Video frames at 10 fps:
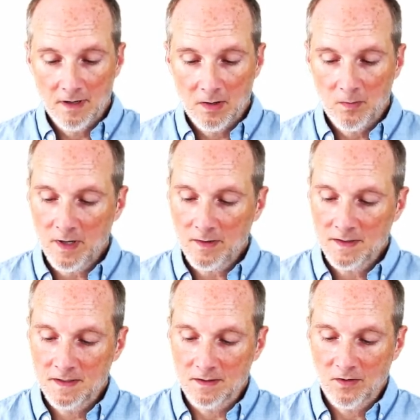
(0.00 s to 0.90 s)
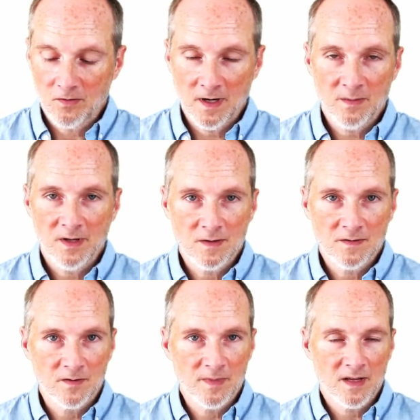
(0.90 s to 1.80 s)
well, this is incredibly
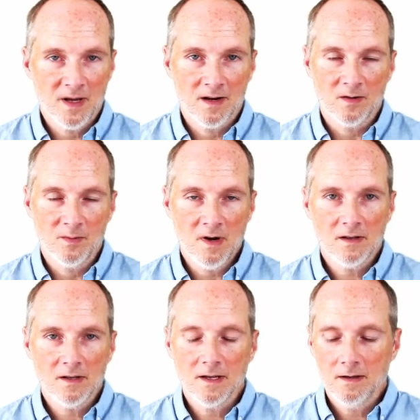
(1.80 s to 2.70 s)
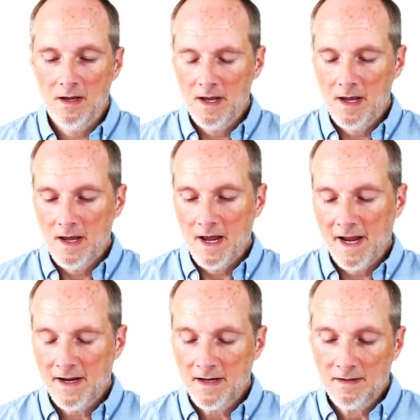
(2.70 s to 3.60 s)
useful in mathematical modeling,
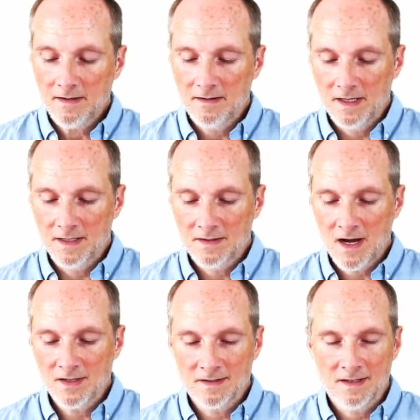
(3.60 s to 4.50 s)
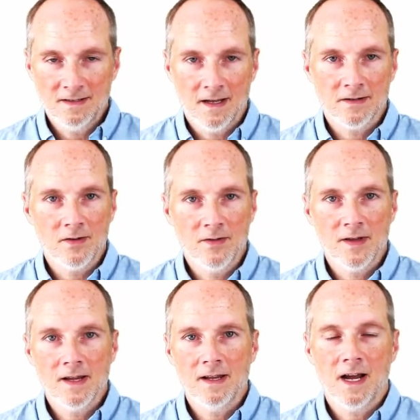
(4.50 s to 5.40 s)
and it's not just a technical
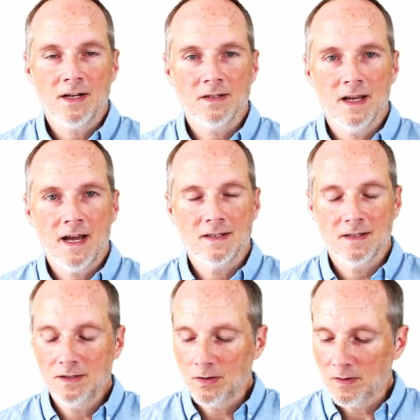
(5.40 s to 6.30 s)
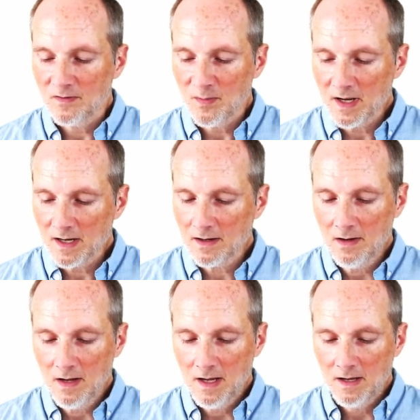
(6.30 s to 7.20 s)
thing. It actually has intuitive meaning
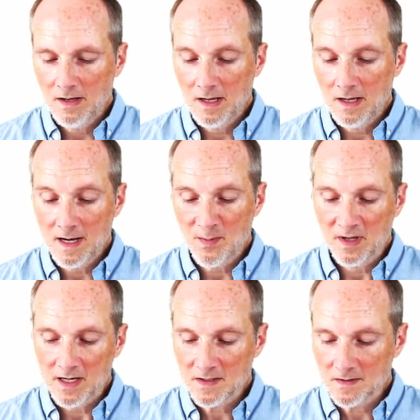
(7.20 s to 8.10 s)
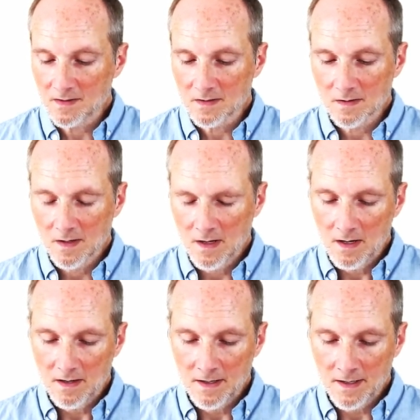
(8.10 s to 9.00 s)
in applications.
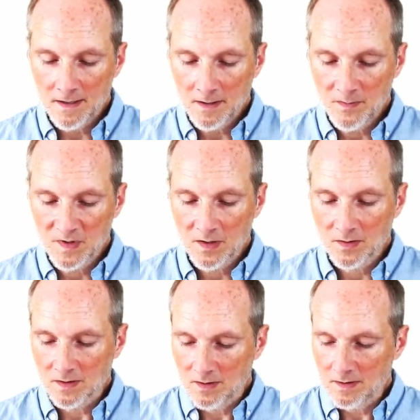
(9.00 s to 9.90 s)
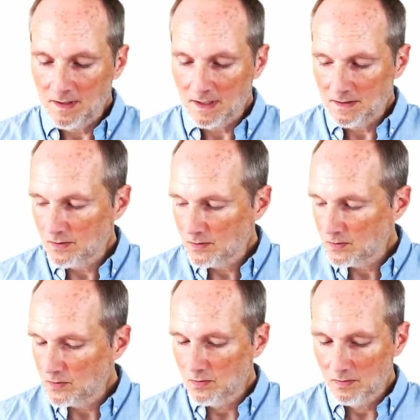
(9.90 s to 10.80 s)
Um, so it's a good thing
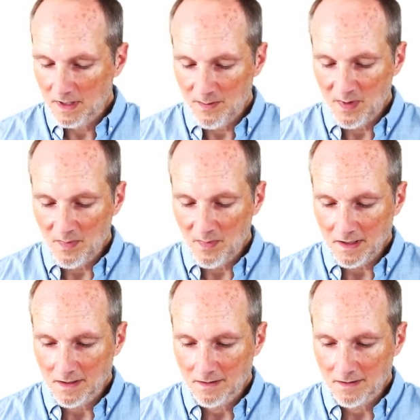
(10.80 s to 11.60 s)
to keep in mind.